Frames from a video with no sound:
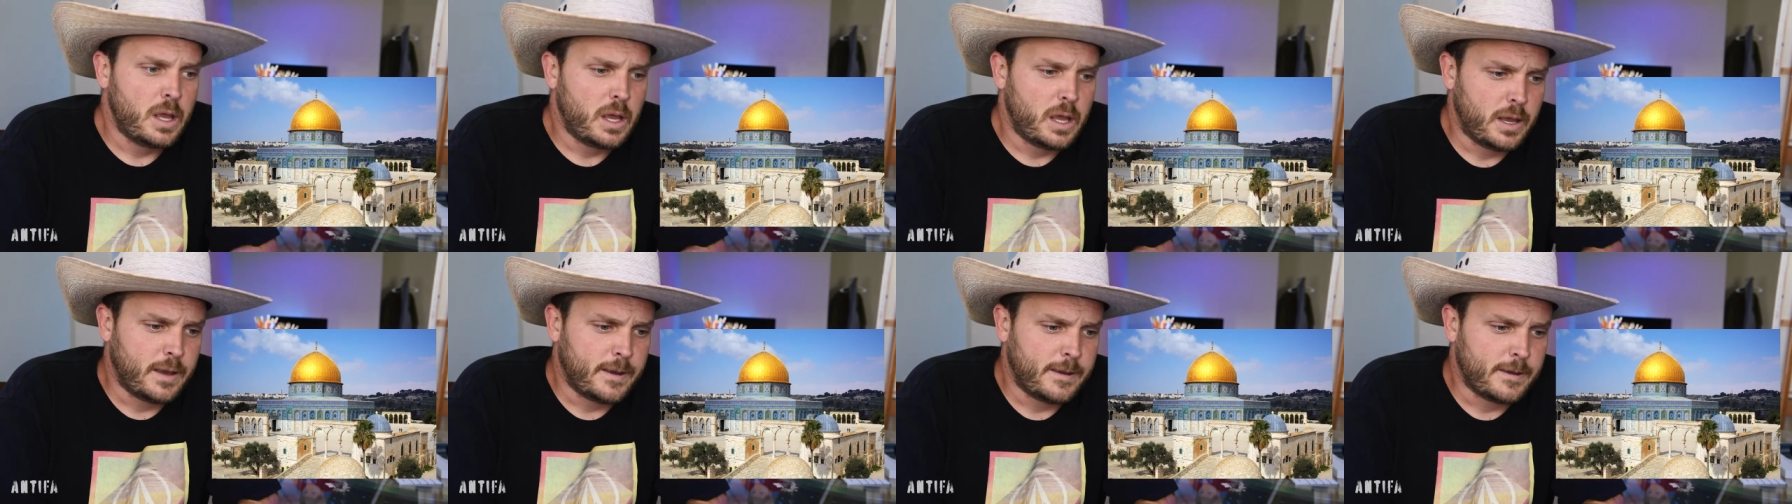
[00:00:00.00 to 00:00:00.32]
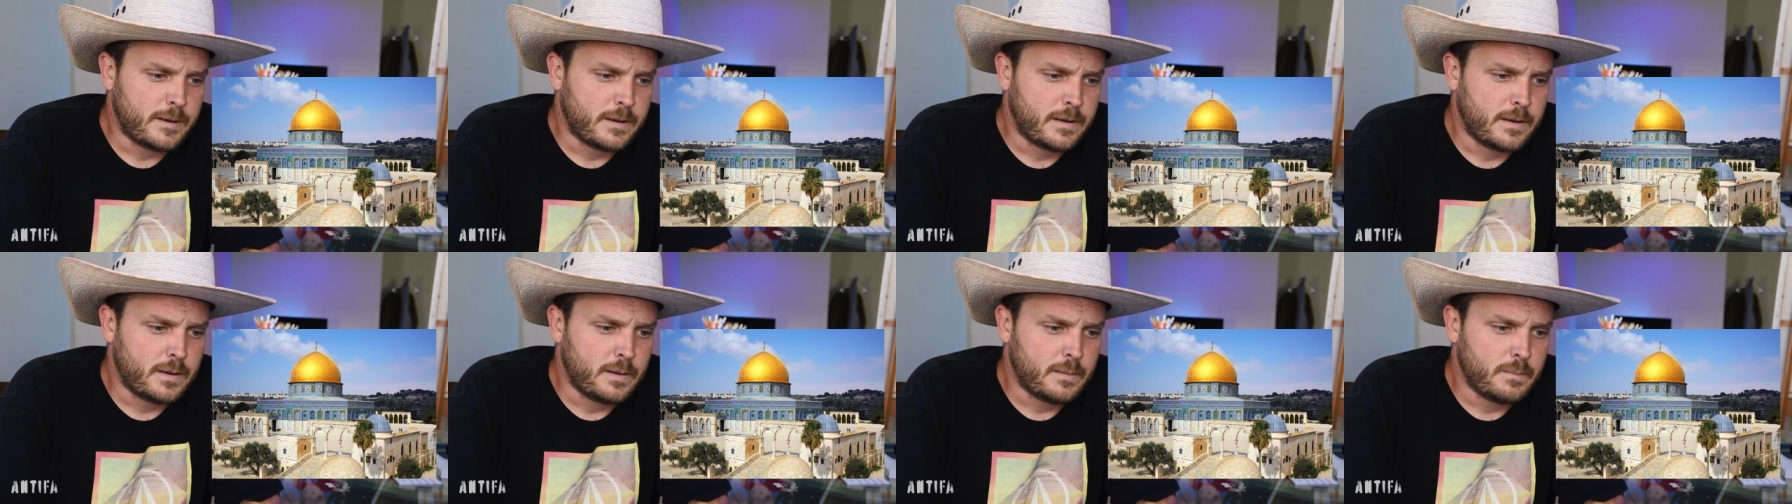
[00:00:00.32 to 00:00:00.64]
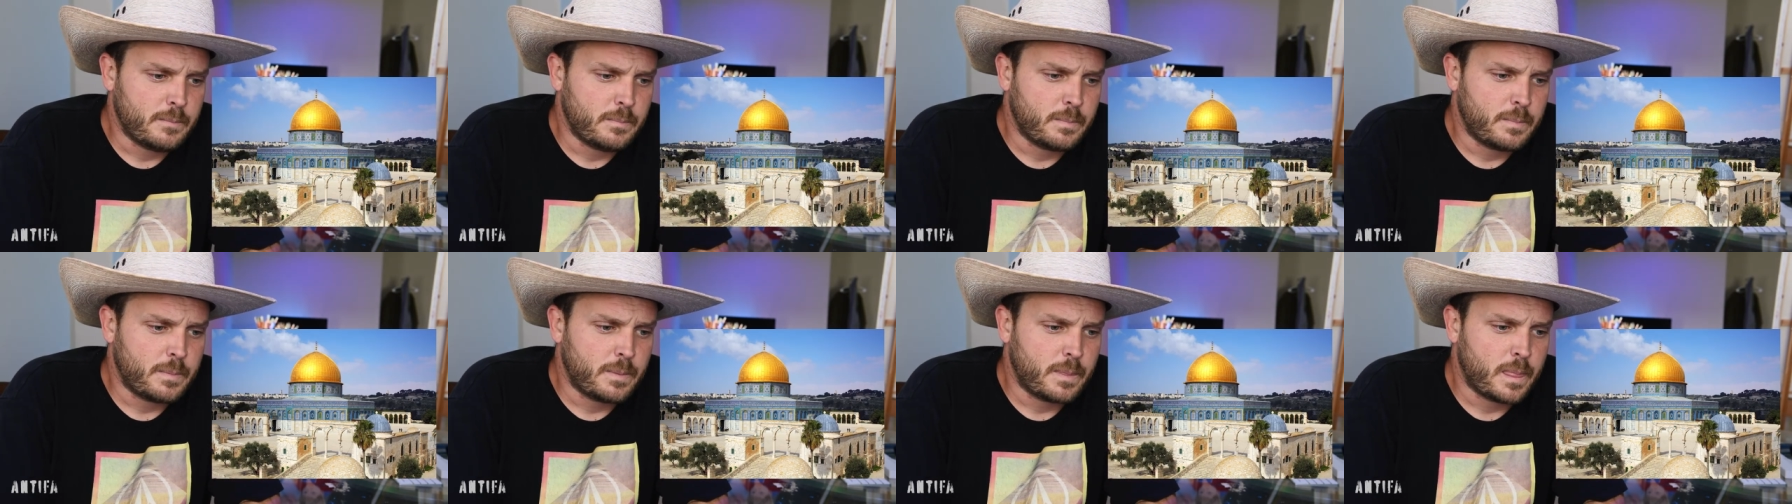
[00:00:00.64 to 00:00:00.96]
And
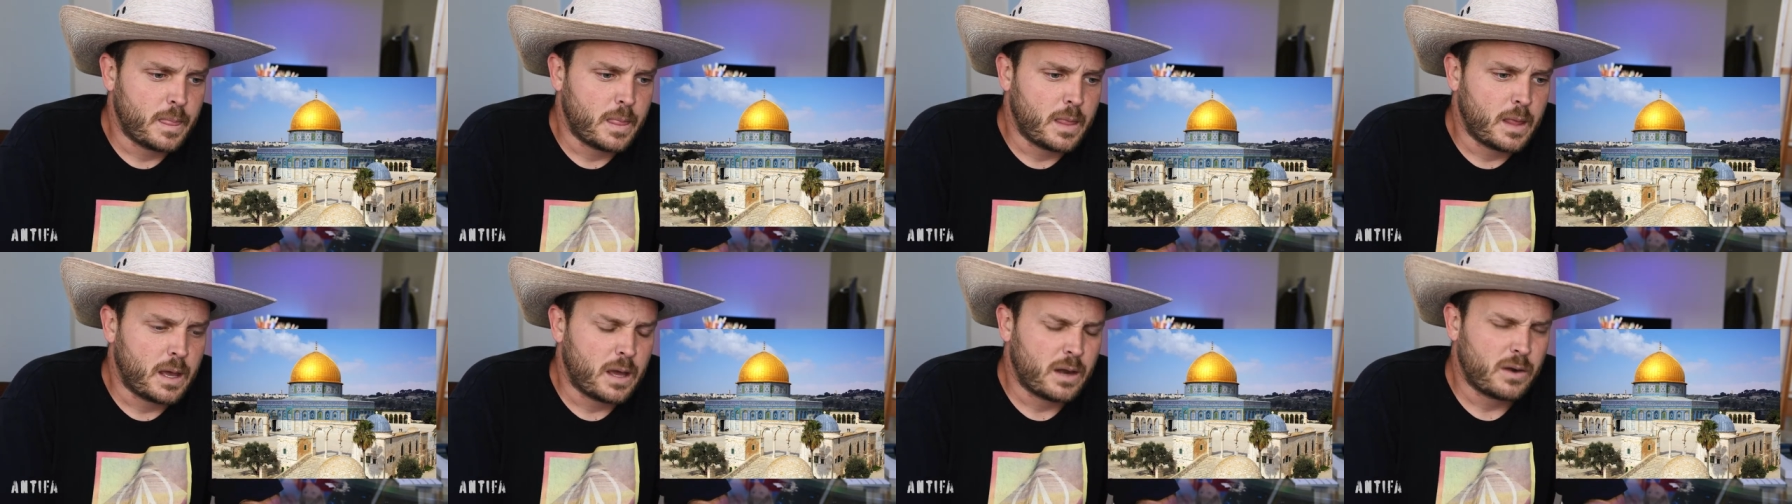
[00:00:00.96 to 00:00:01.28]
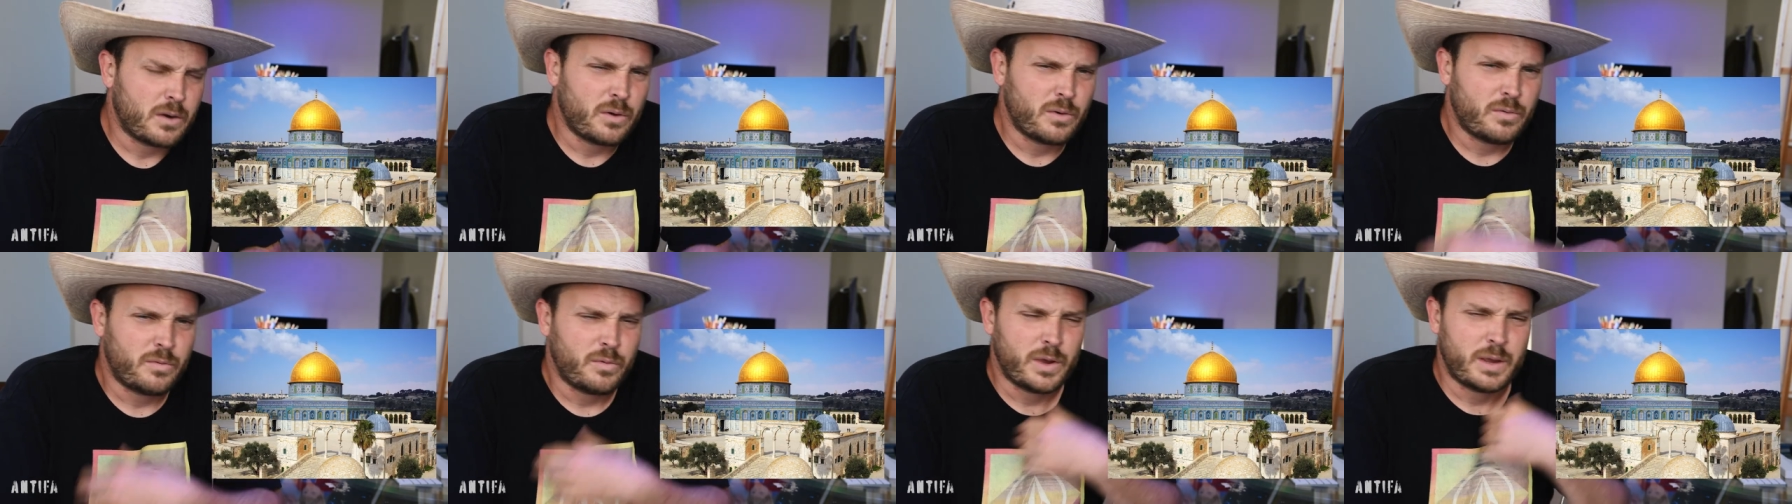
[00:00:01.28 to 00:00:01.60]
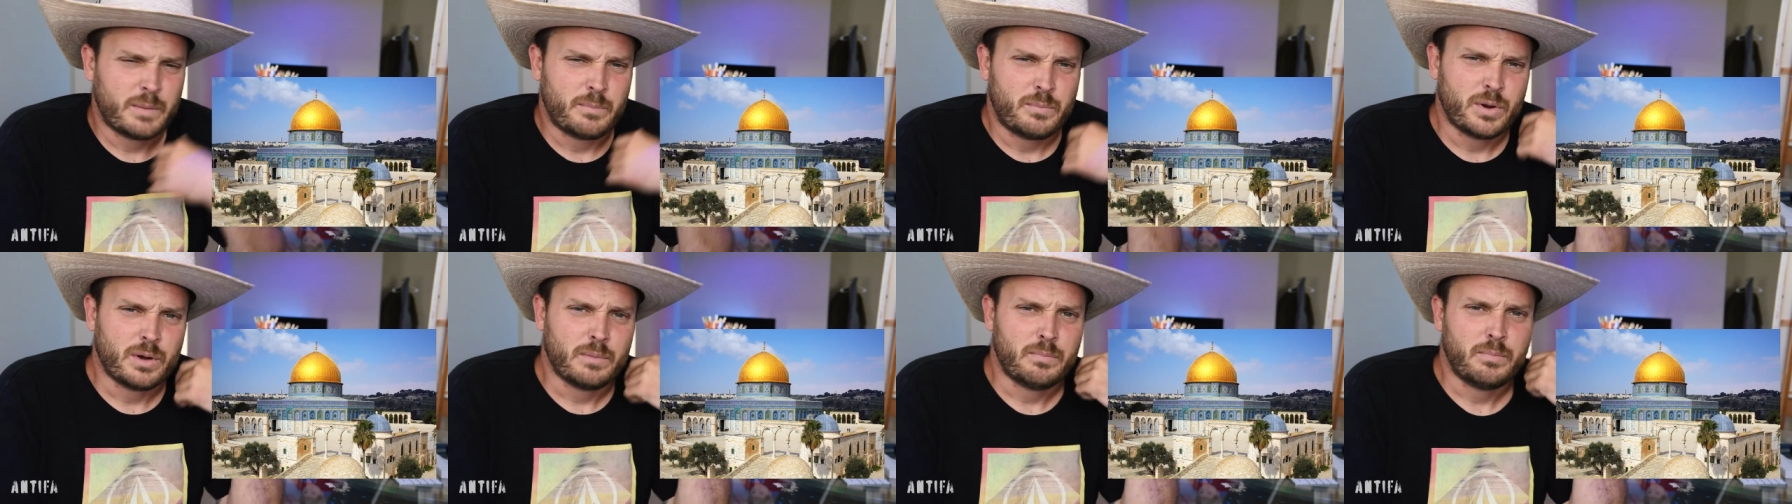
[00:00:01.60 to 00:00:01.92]
um, I don't know if we
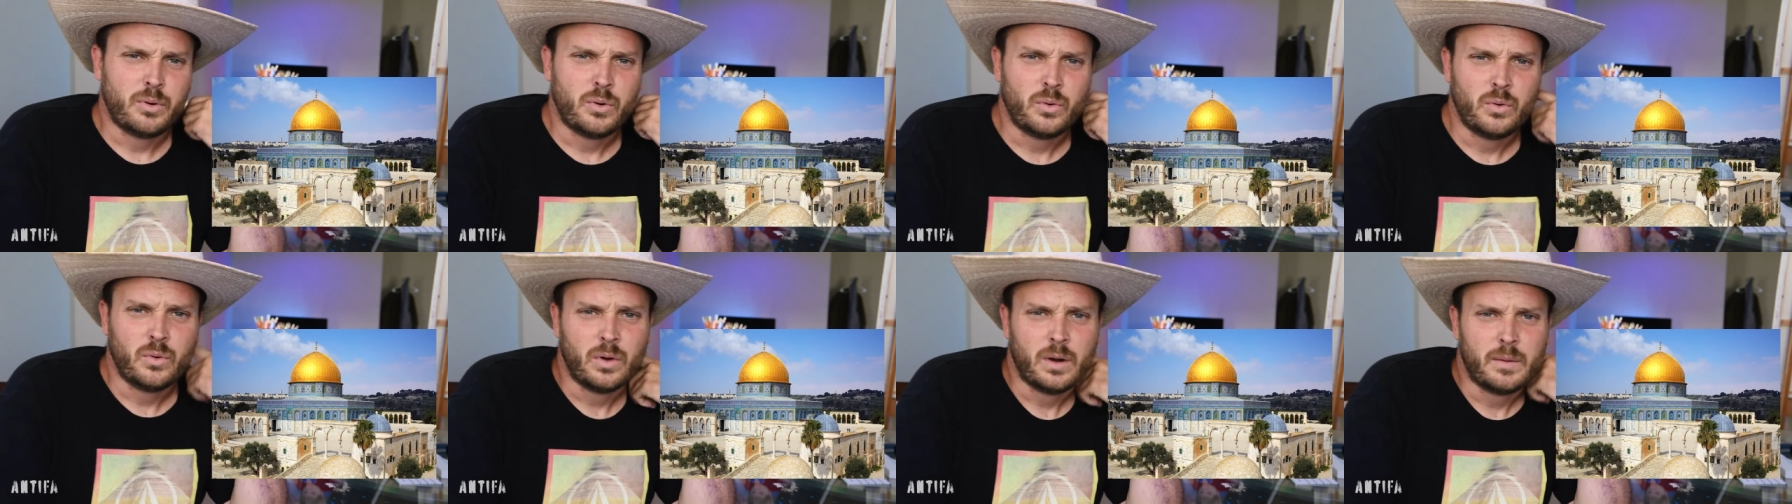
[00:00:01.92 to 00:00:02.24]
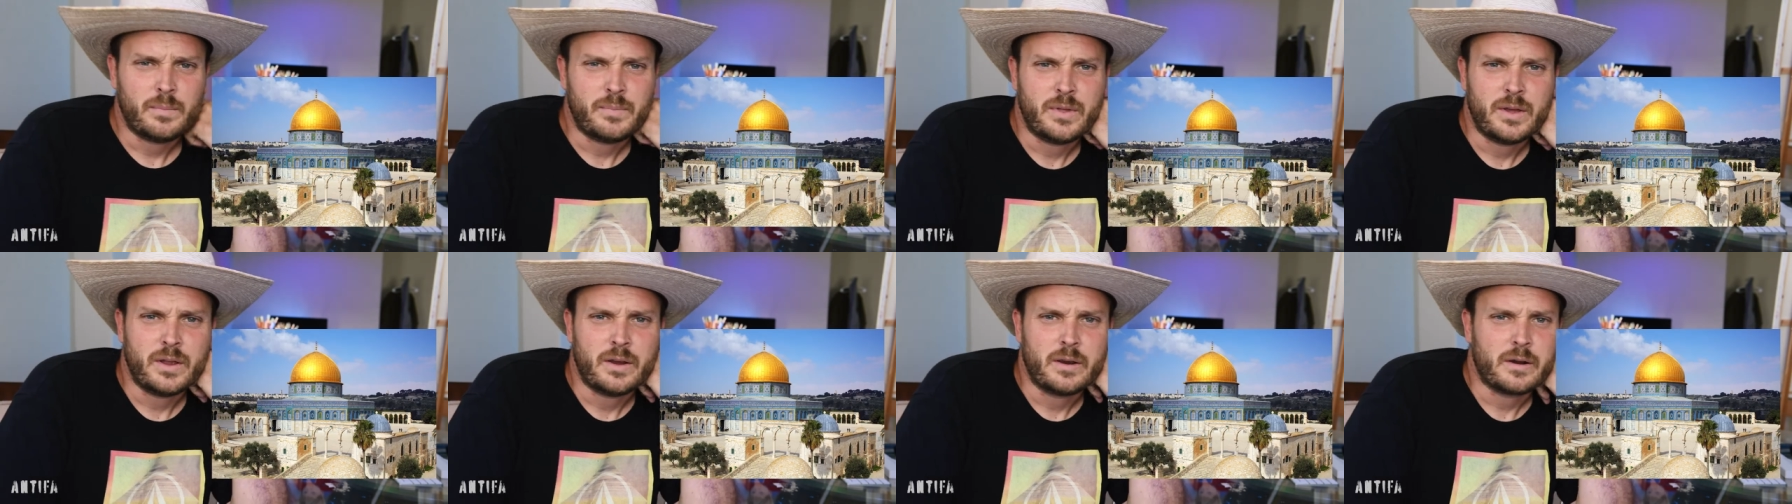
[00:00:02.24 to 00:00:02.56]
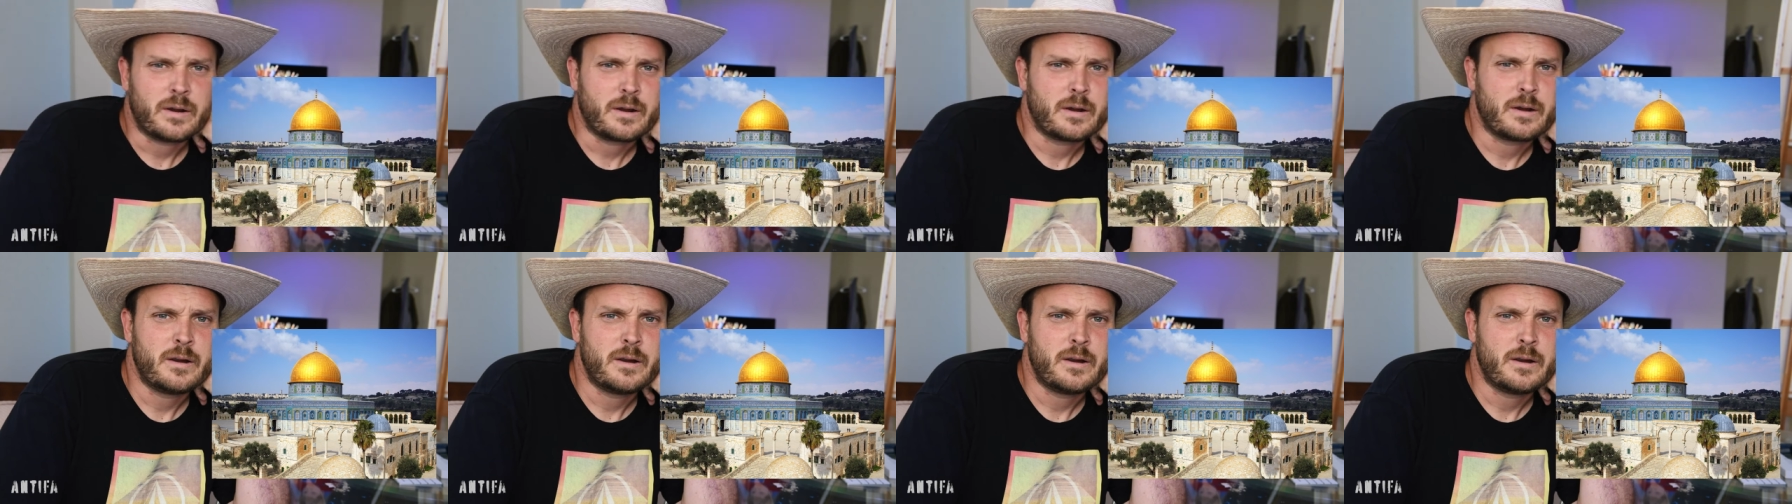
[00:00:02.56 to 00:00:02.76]
can put a pool up there.